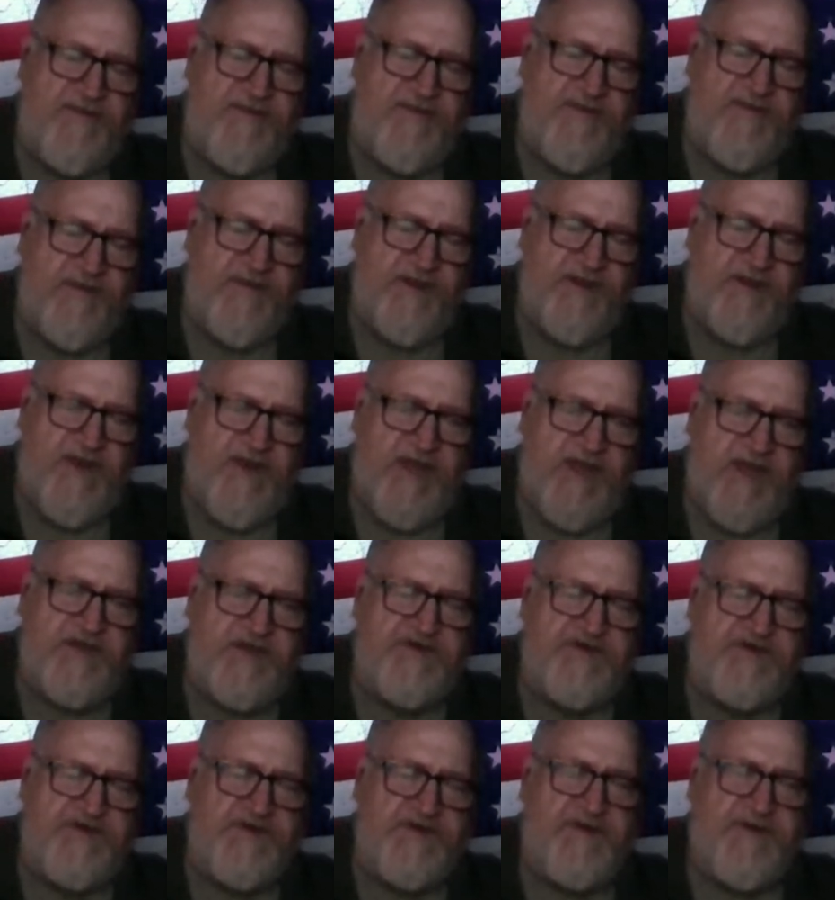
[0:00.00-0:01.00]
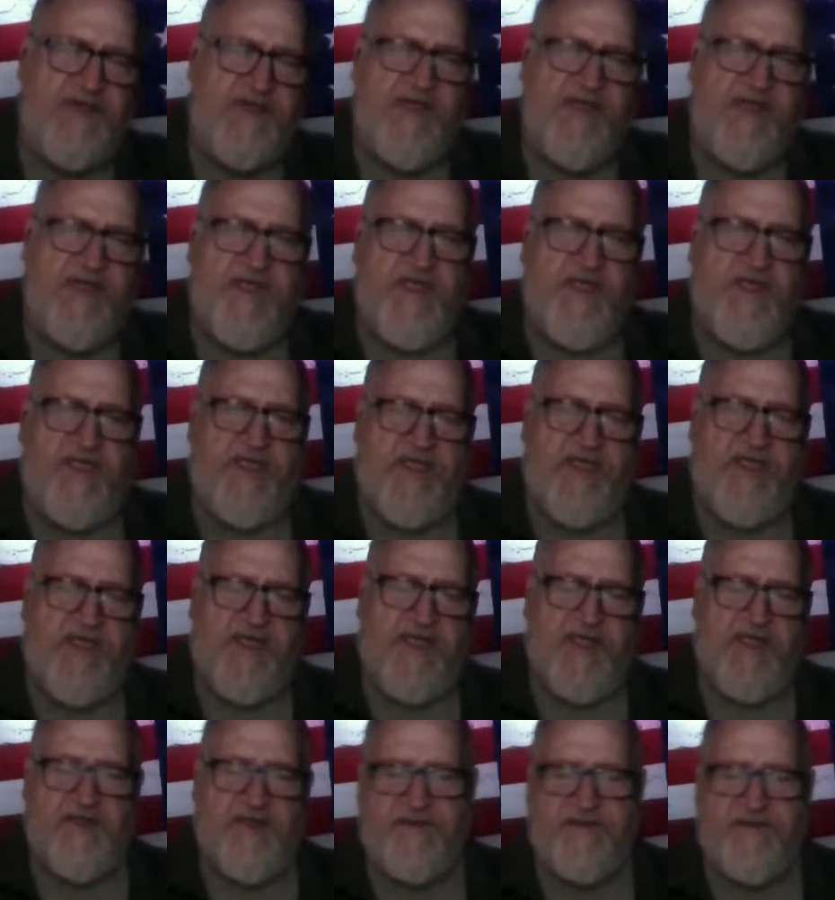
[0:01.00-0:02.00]
the nation
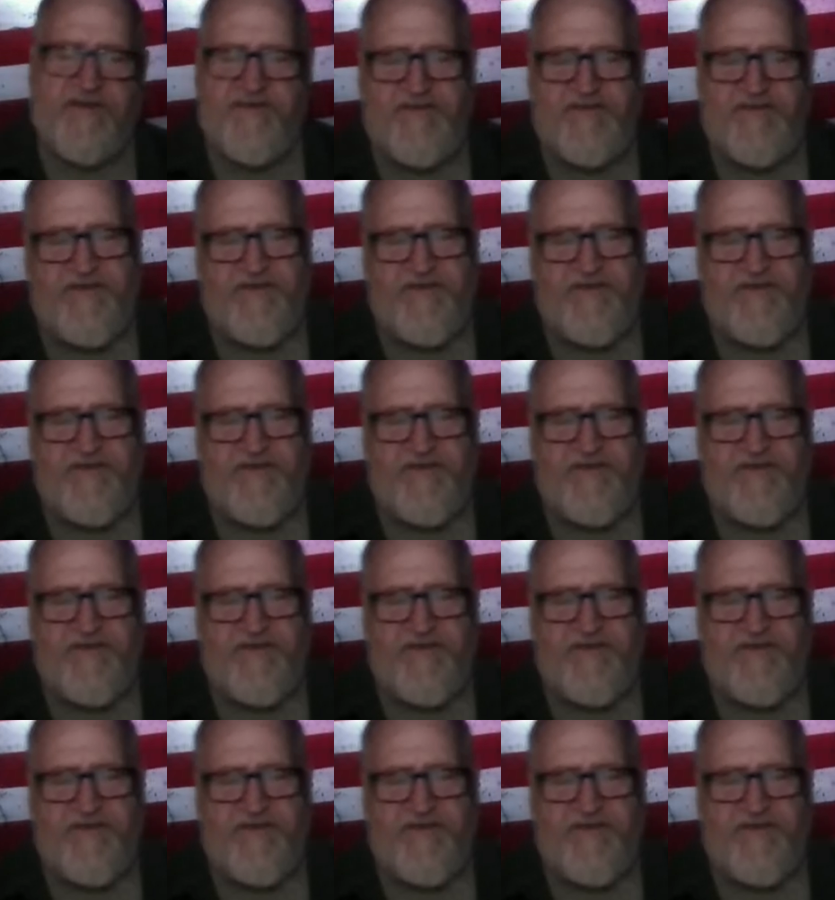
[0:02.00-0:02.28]
and